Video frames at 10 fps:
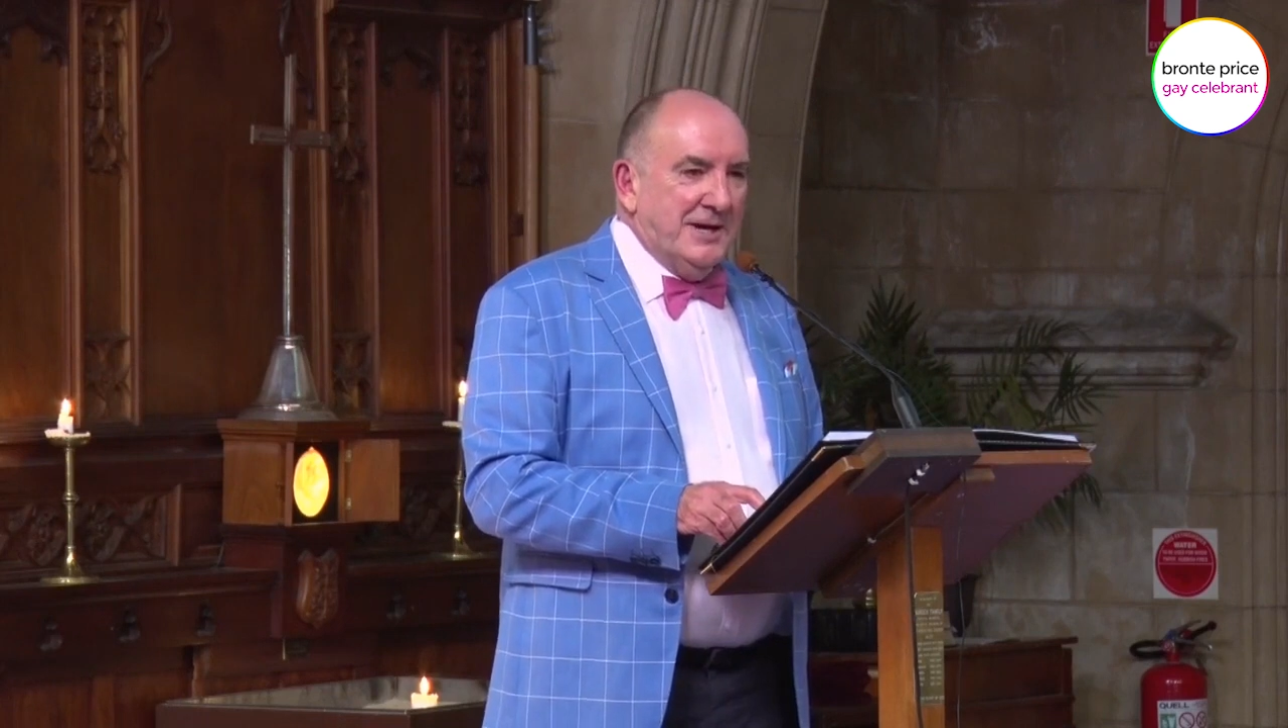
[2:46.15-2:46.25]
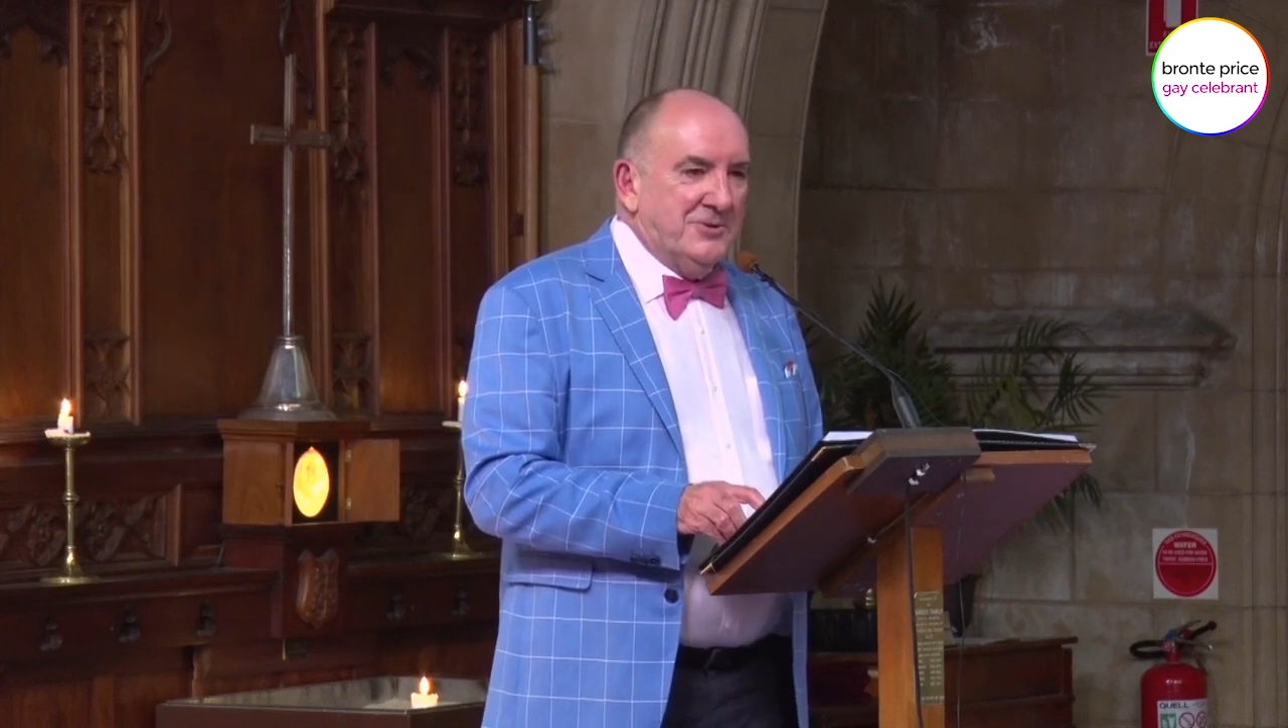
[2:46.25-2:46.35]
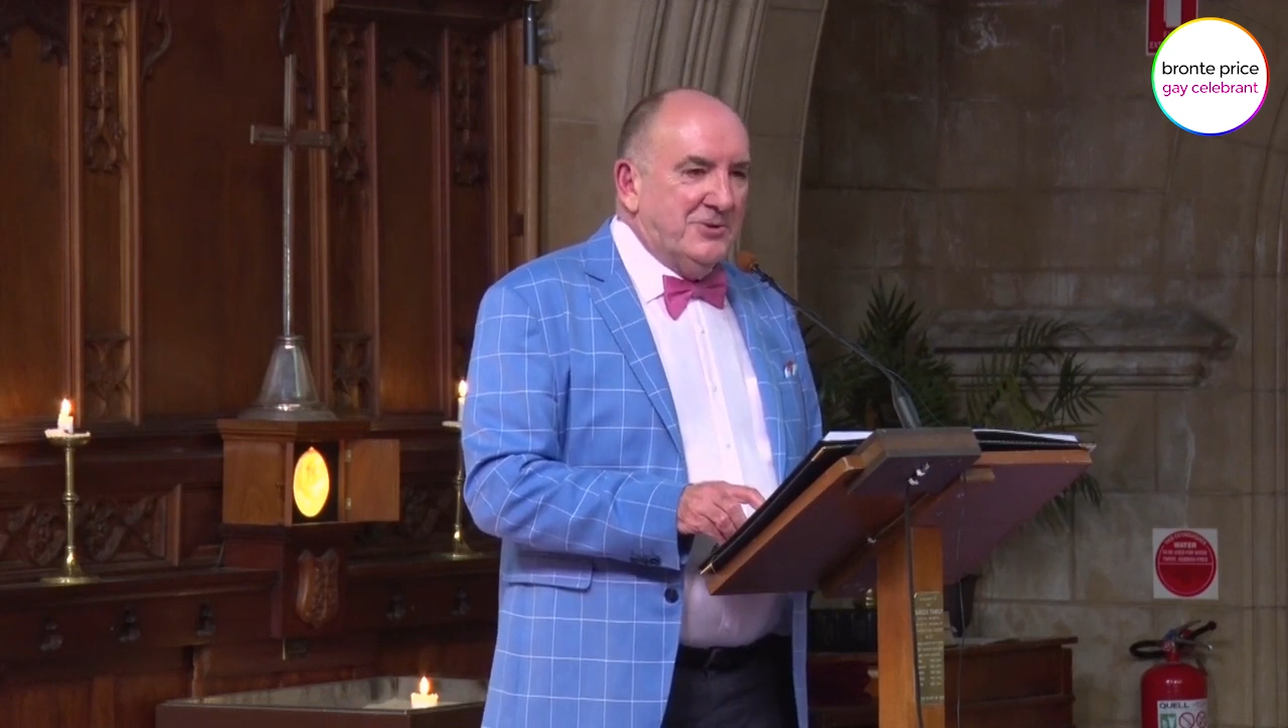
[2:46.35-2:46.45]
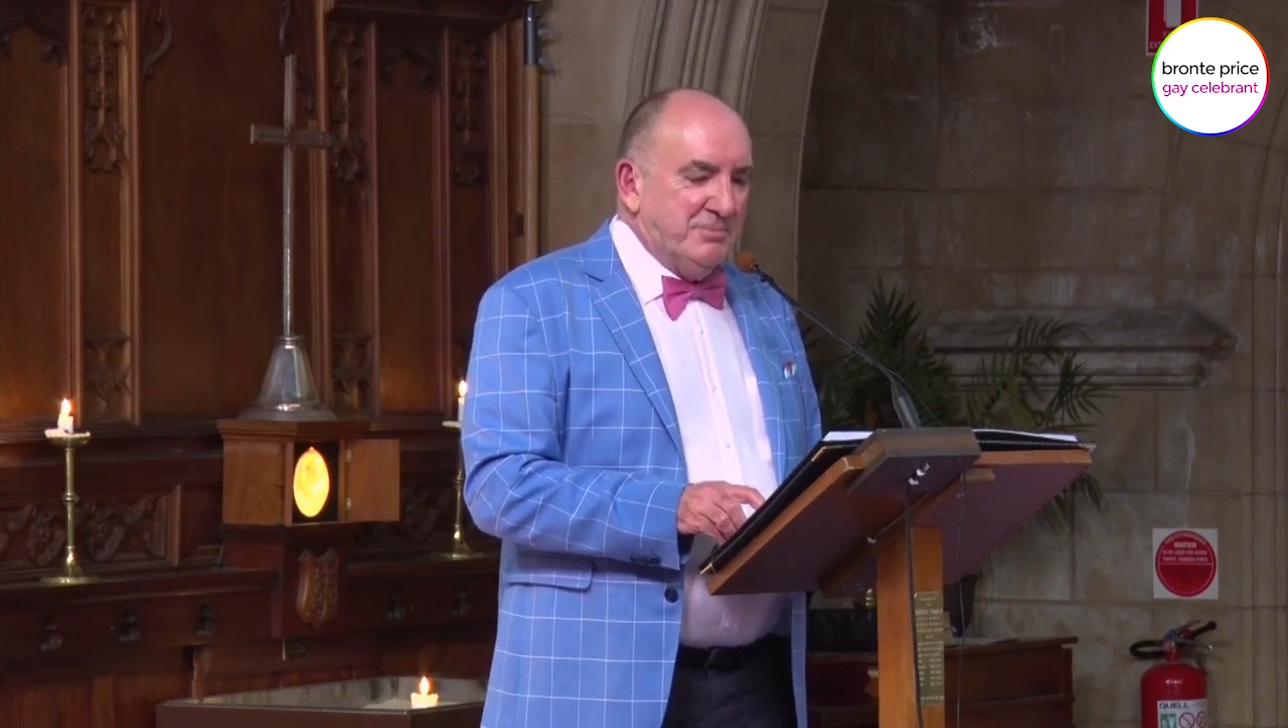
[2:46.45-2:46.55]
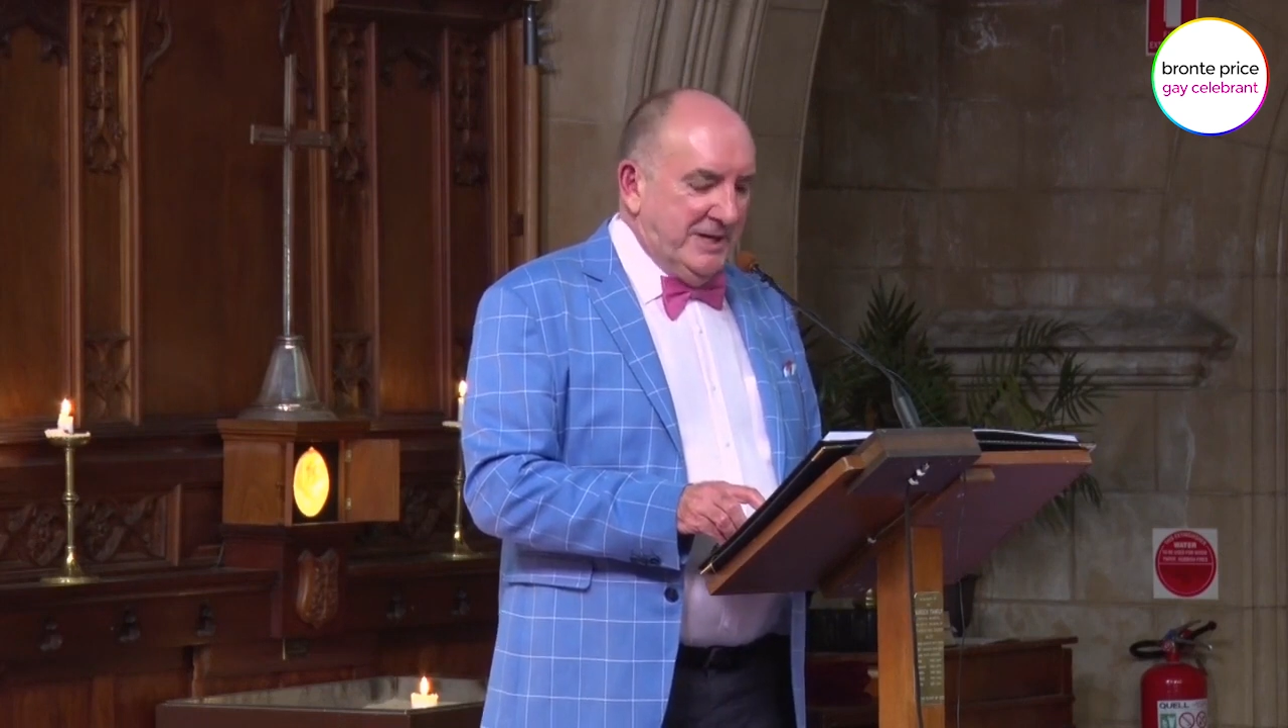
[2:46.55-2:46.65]

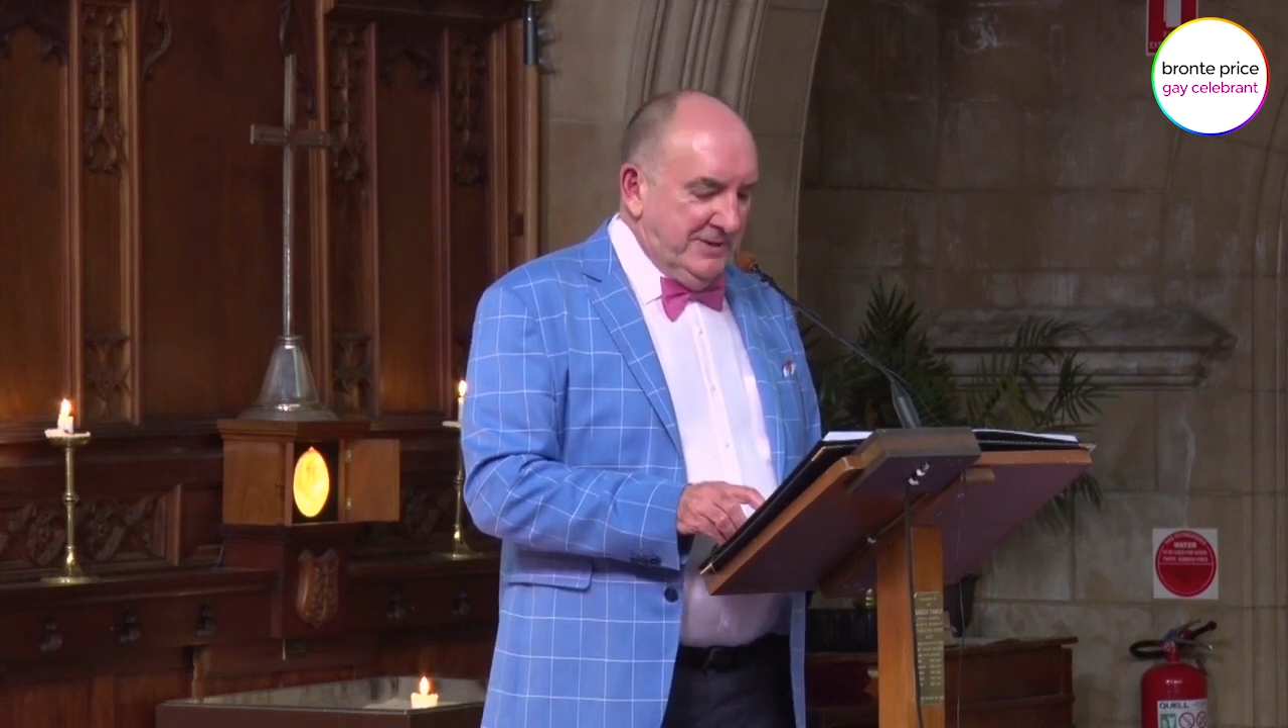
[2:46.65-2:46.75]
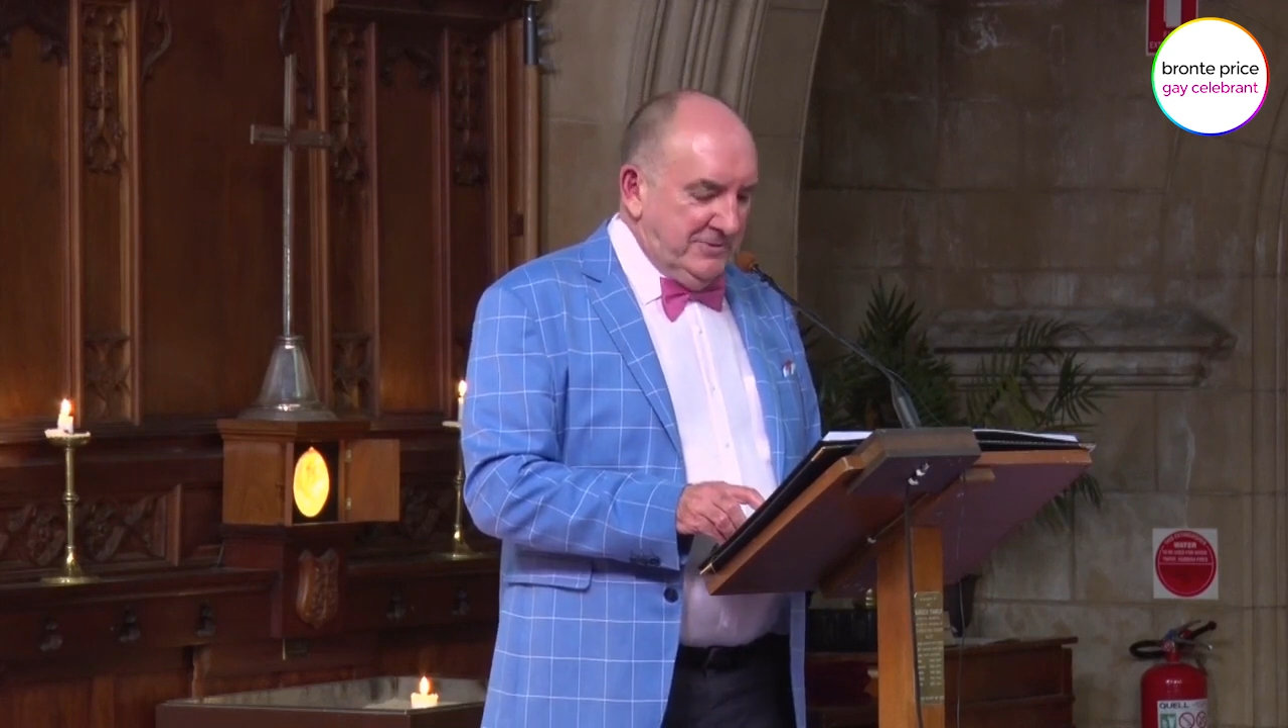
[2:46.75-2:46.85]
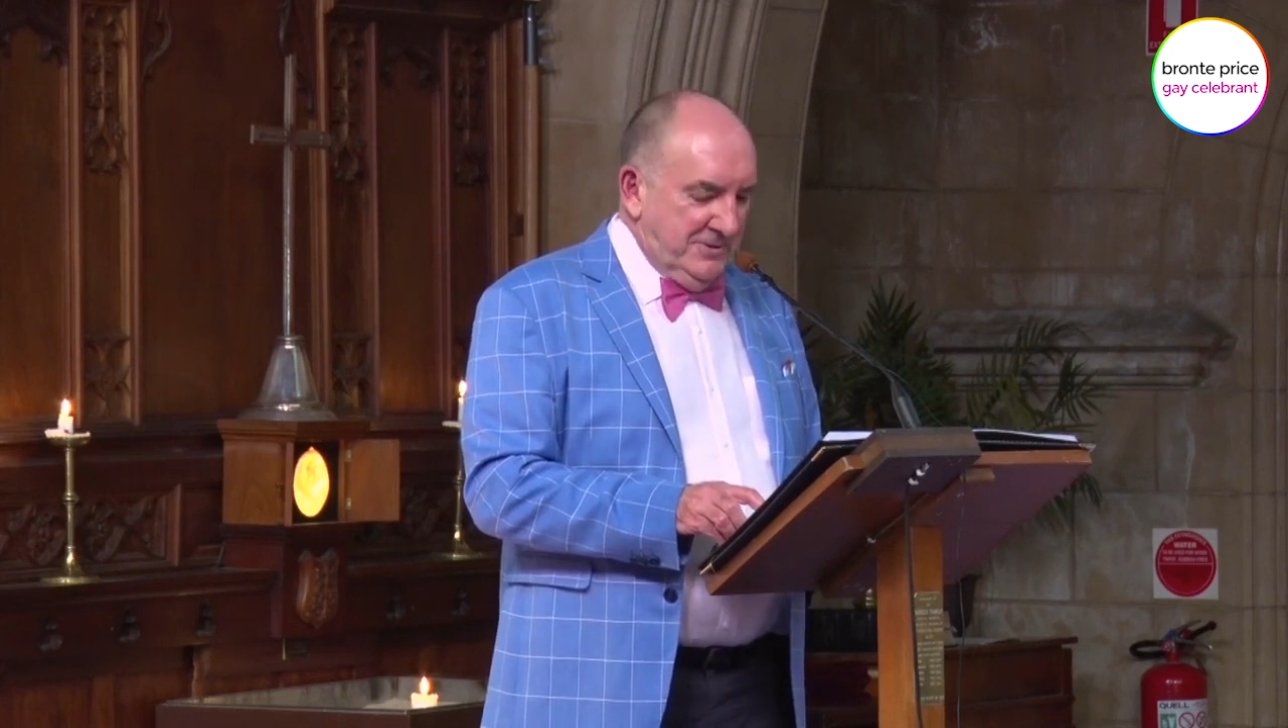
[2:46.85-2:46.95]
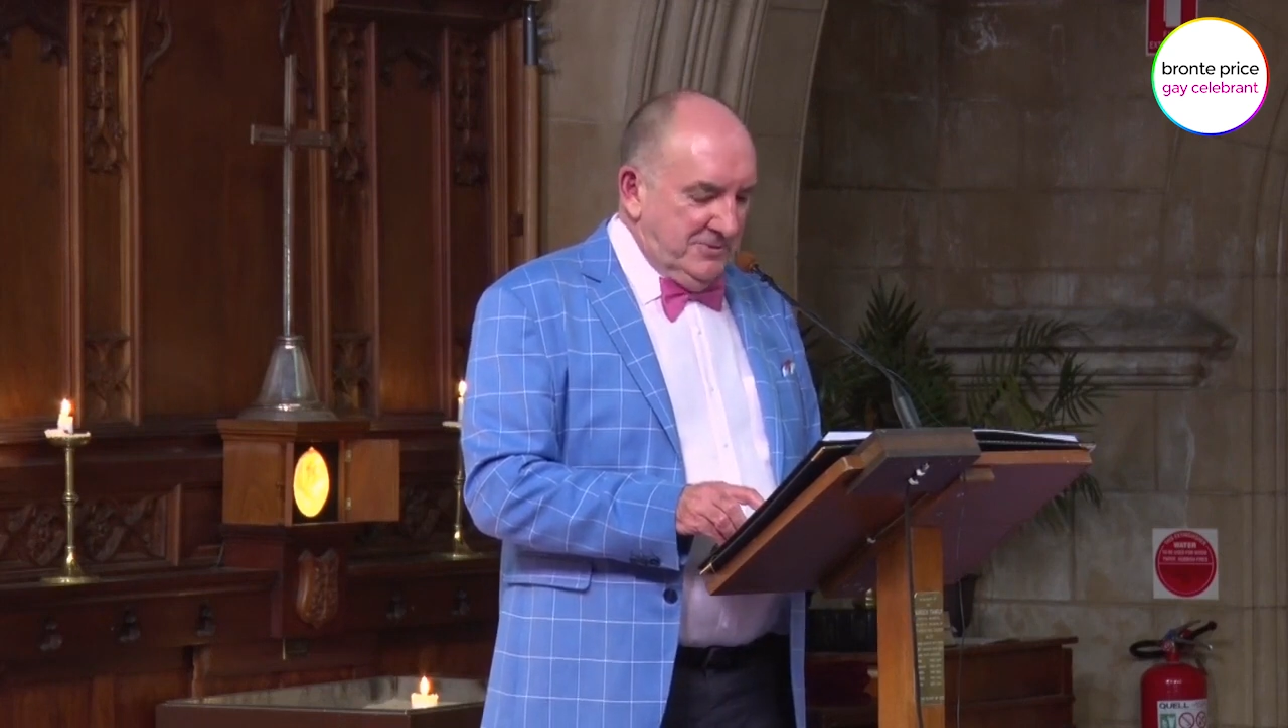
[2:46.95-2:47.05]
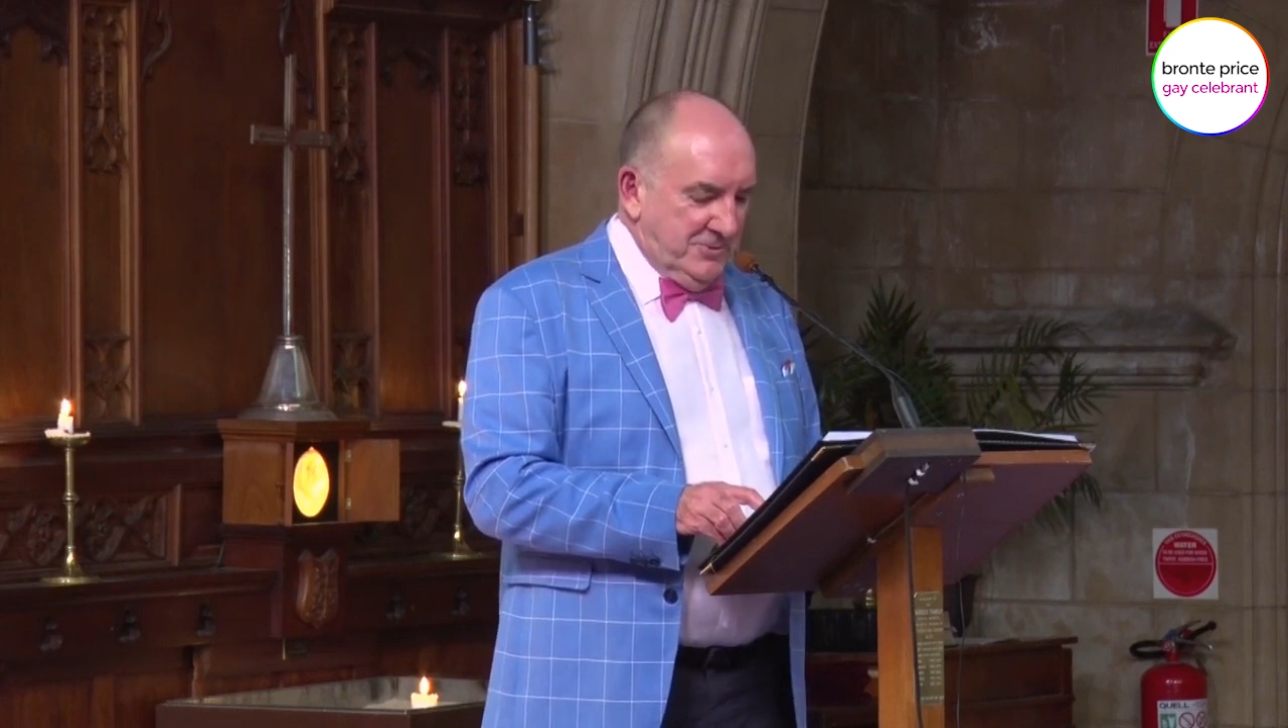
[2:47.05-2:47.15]
and
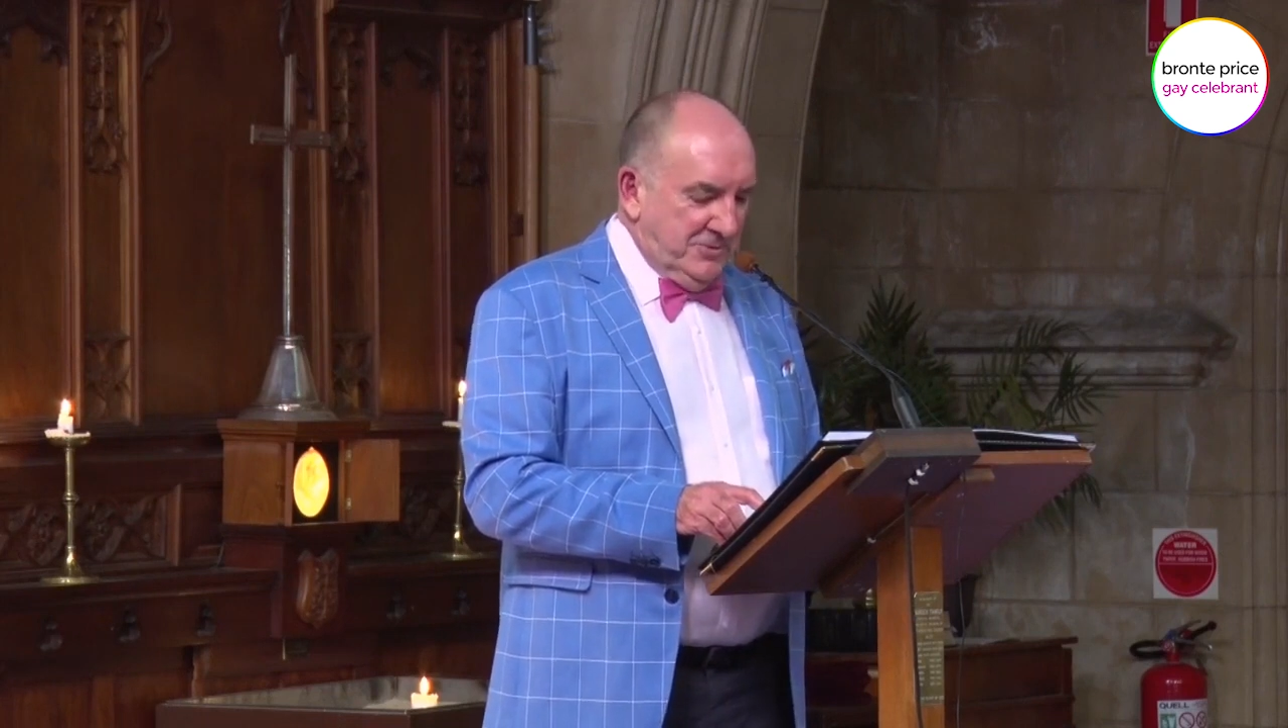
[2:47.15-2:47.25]
debate